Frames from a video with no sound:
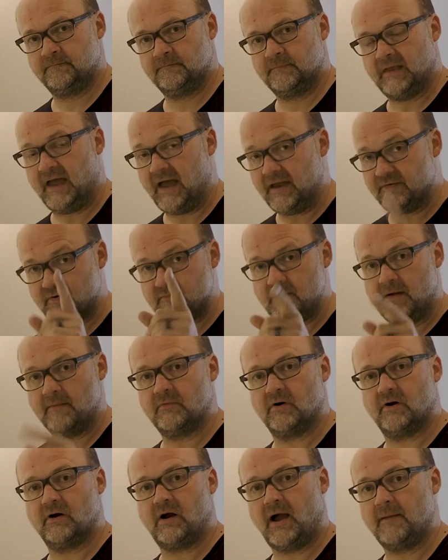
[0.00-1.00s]
And
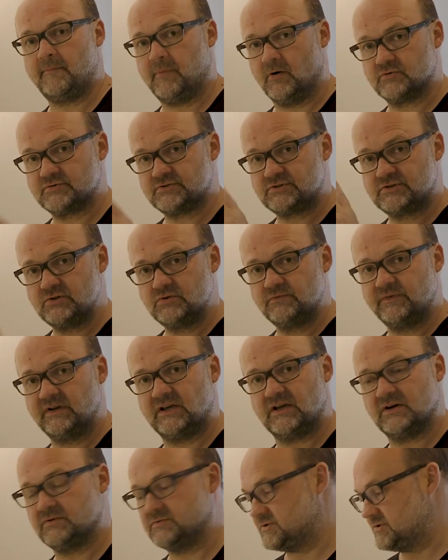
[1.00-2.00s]
remember, I post two
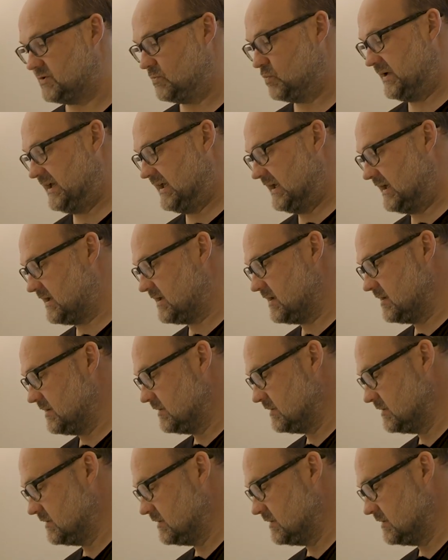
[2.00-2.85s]
videos a week.